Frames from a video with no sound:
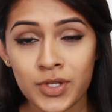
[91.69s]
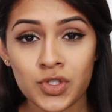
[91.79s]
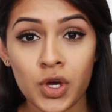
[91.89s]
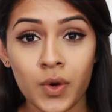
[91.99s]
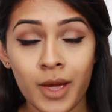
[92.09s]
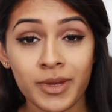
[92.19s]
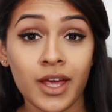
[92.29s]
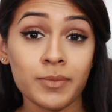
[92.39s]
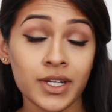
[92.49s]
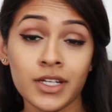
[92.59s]
so I mean,
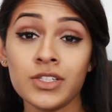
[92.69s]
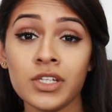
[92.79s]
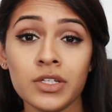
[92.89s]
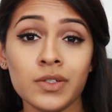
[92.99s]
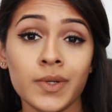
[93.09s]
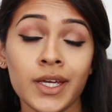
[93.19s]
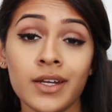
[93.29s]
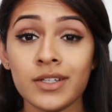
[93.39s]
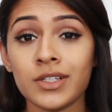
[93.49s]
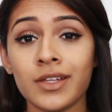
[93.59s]
I'm gonna continue doing
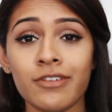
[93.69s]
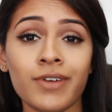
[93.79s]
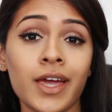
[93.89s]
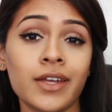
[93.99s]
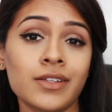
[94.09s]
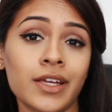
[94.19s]
it until I find